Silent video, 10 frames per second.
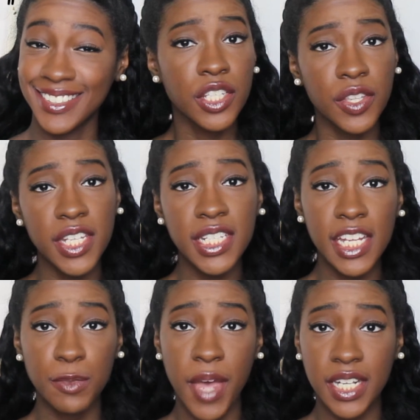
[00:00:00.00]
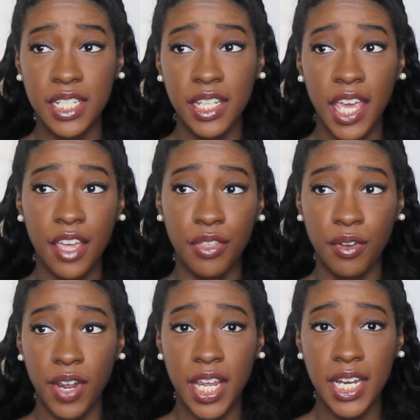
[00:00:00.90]
So this dates back to the 8th
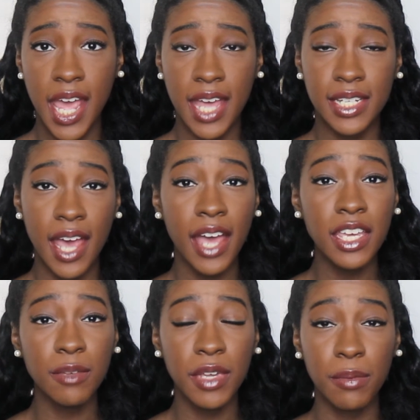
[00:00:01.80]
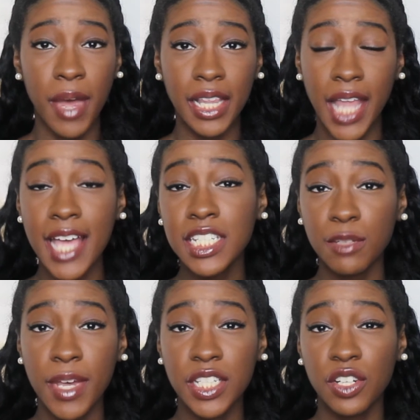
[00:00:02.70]
grade and I am in my last
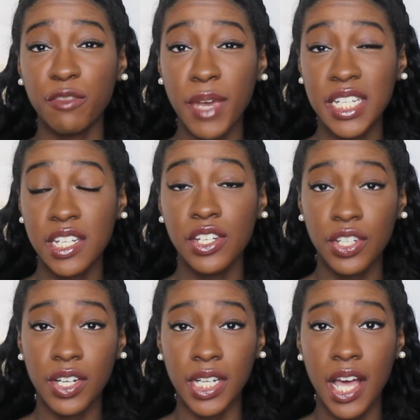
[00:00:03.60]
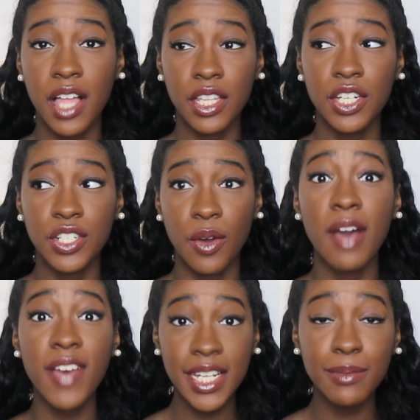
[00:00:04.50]
semester of my senior year in college so
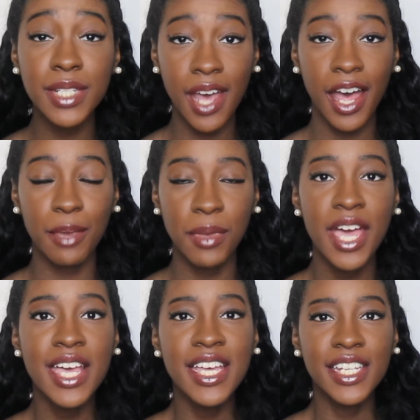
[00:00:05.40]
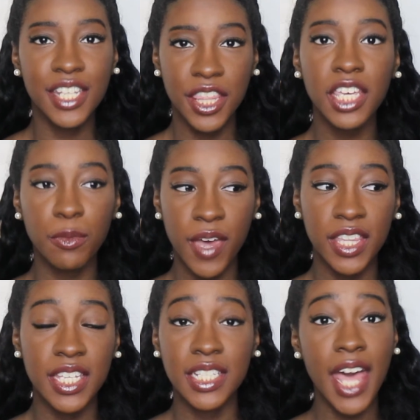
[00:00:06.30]
I've had some time to think
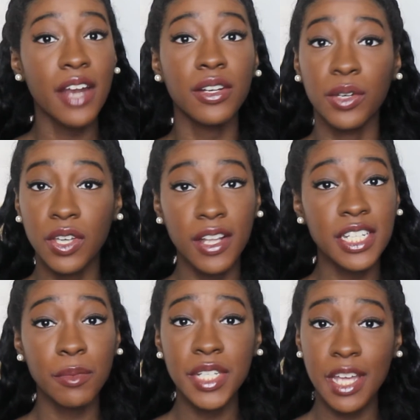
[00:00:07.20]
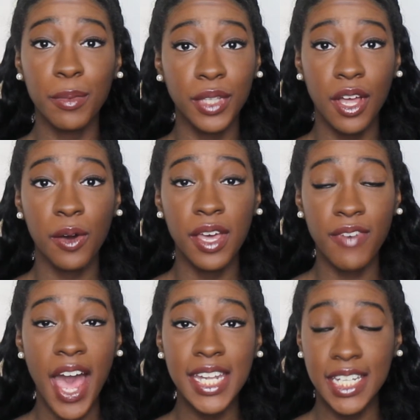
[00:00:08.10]
about this and I don't know y'all tell me down below
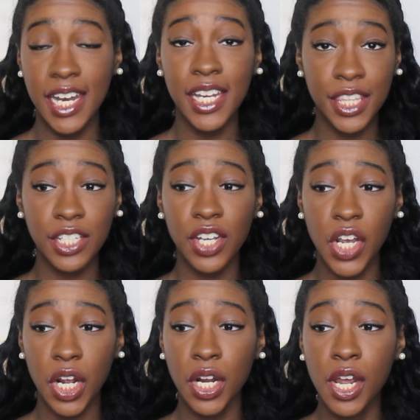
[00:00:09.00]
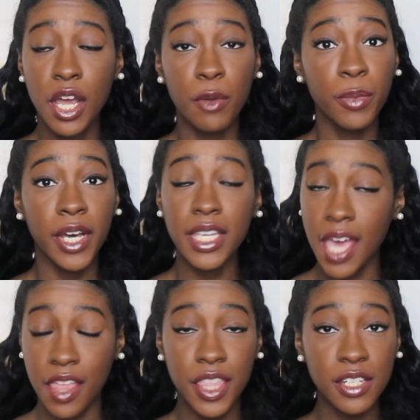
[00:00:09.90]
if I did anything to her but
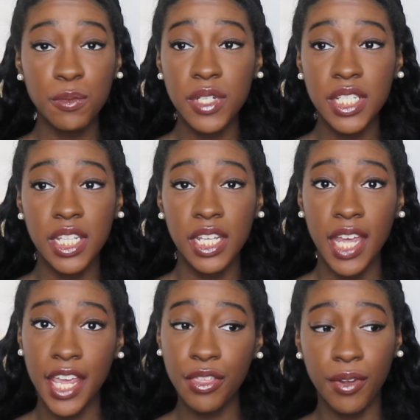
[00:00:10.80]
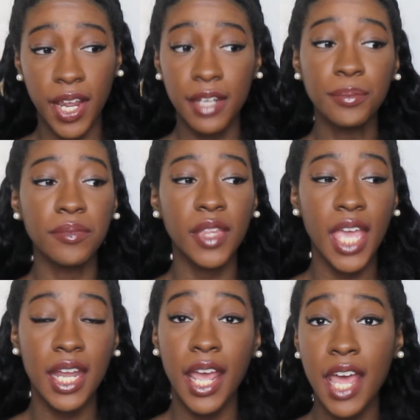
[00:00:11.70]
yeah, this was the eighth grade,
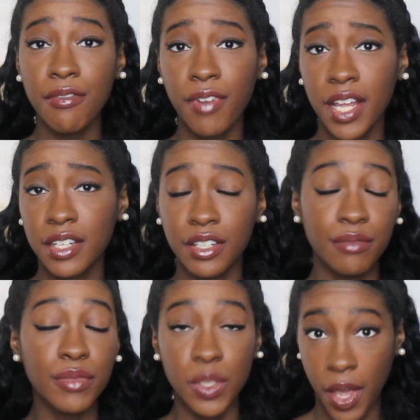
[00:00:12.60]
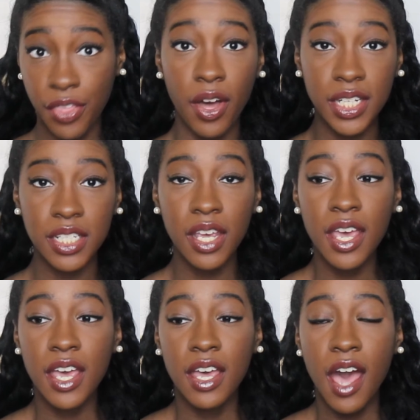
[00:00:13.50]
and I had a friend, or so I thought,
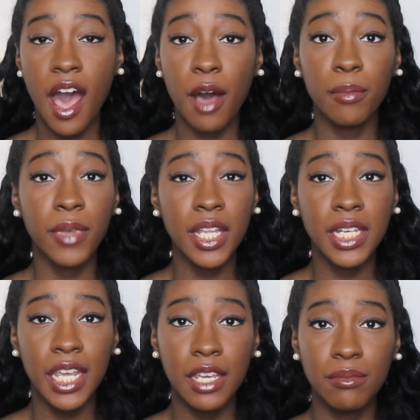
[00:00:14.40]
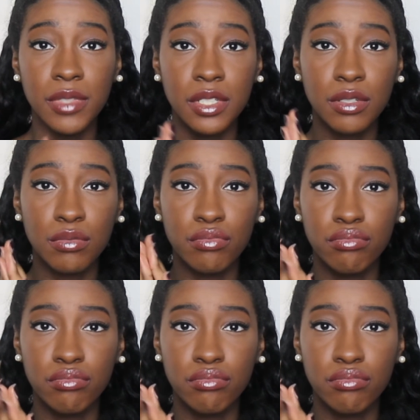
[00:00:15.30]
um, named,